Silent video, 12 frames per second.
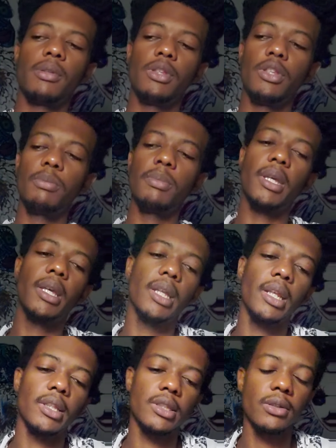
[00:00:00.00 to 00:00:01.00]
New
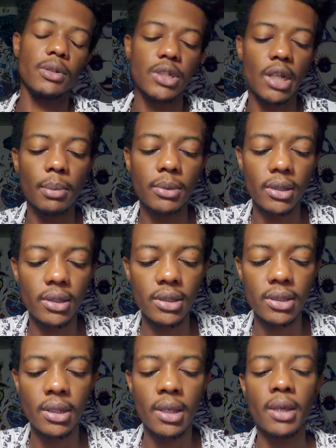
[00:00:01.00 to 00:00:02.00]
beginnings, new
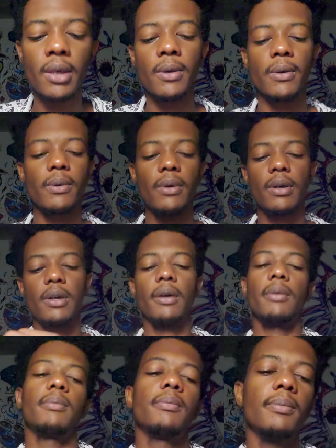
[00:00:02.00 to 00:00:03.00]
chapters.
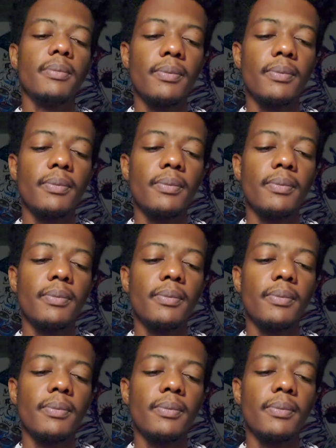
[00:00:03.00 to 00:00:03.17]
I